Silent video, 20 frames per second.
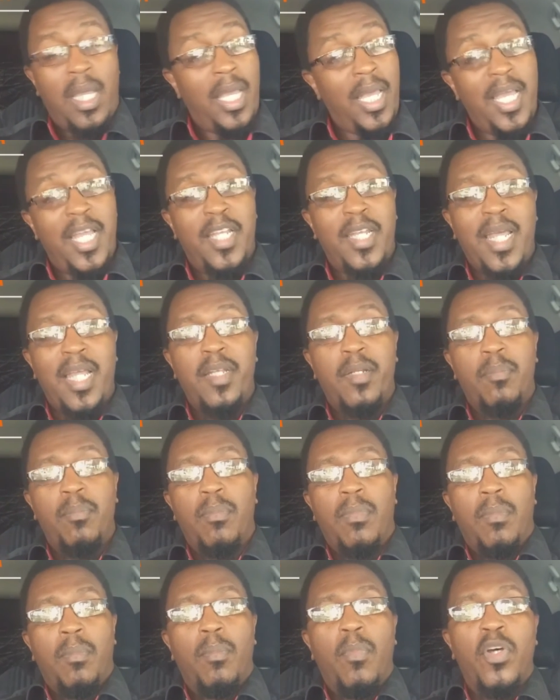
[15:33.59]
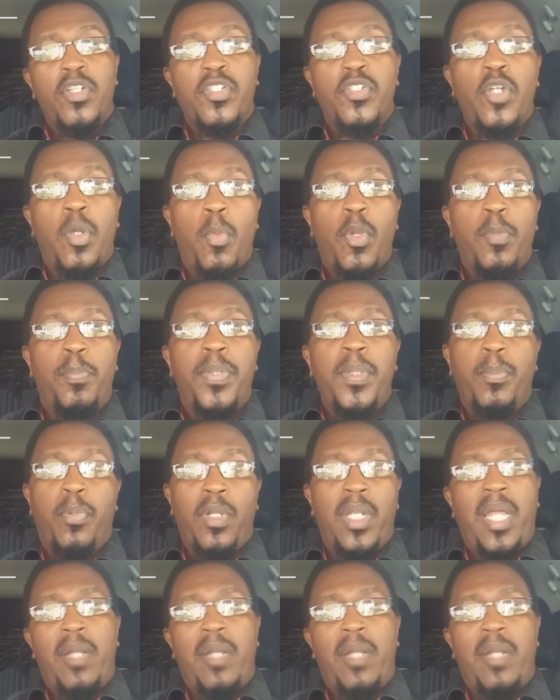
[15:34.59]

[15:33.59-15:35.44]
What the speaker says: and most normal people,